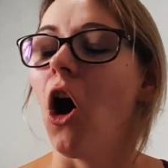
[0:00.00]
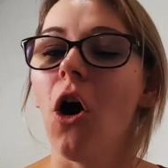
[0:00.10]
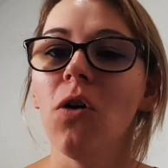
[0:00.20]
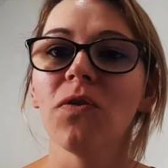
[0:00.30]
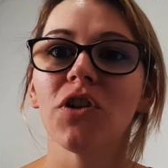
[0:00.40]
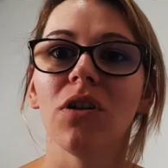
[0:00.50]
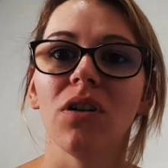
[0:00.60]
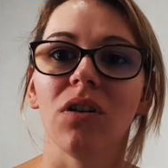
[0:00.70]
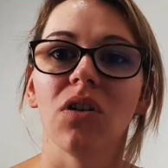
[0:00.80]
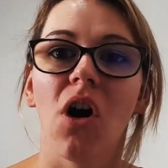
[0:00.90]

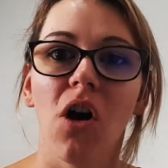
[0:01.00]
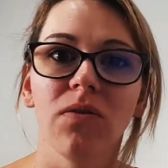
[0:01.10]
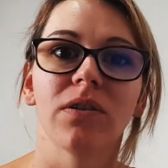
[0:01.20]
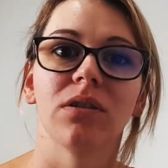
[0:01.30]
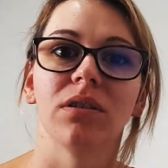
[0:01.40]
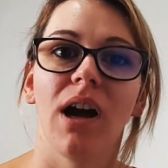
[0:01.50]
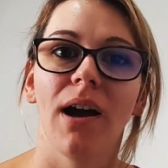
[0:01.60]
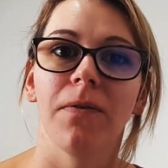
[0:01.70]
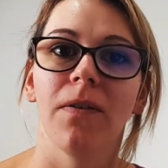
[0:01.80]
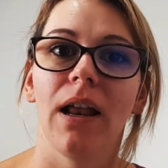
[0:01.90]
Overall,
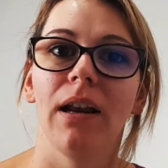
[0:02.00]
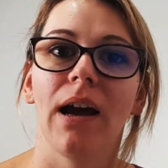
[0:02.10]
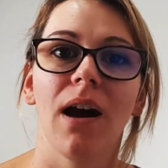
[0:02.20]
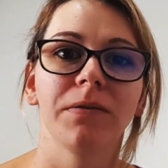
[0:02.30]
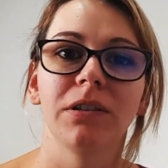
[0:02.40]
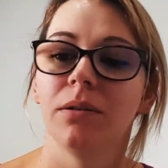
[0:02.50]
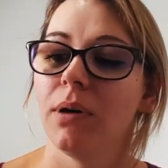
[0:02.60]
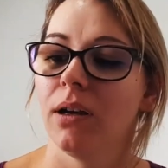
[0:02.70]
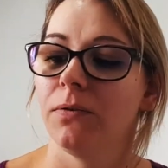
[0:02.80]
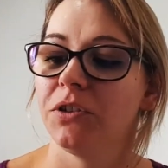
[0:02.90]
I felt after a
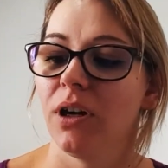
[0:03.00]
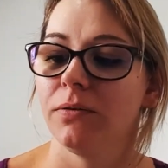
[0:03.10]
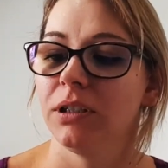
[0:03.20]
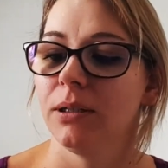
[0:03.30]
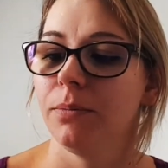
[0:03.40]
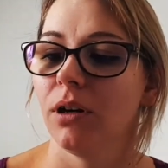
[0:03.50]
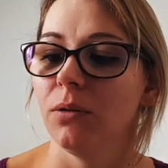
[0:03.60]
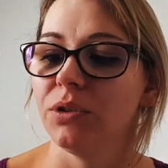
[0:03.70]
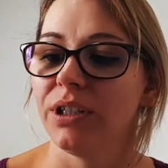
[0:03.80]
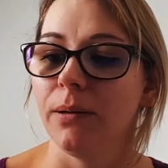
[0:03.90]
month, so after that
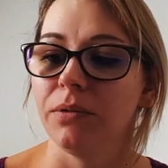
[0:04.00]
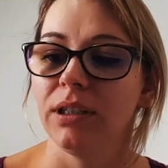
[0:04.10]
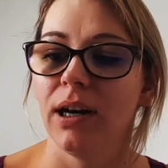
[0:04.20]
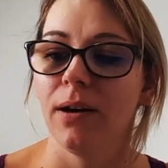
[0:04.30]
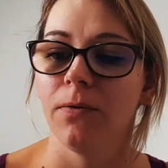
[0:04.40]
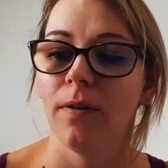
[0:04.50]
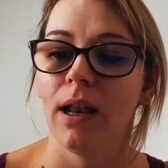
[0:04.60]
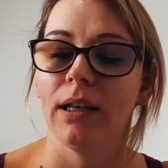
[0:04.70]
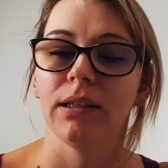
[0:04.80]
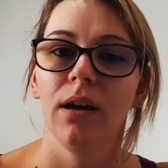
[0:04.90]
bottle was empty, I
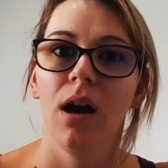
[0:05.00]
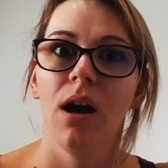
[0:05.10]
felt